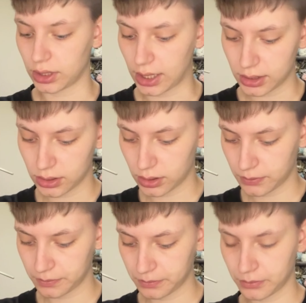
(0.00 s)
case.
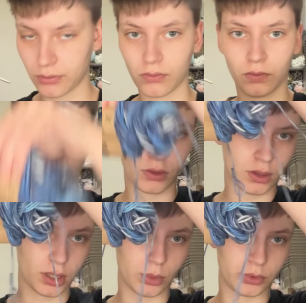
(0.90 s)

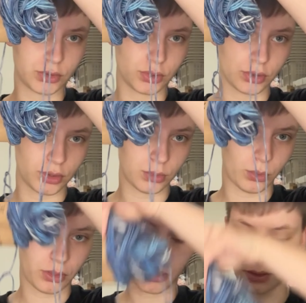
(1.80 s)
I will start with
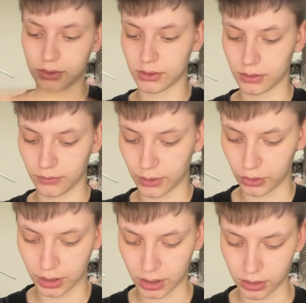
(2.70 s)
this
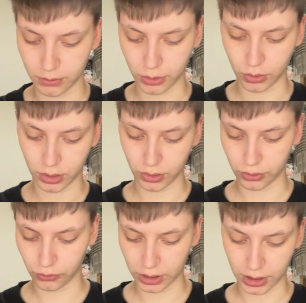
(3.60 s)
variegated blue
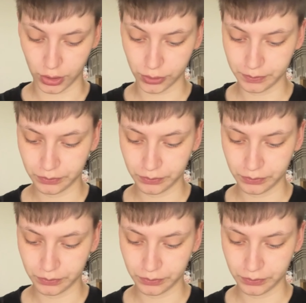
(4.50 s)
yarn right here.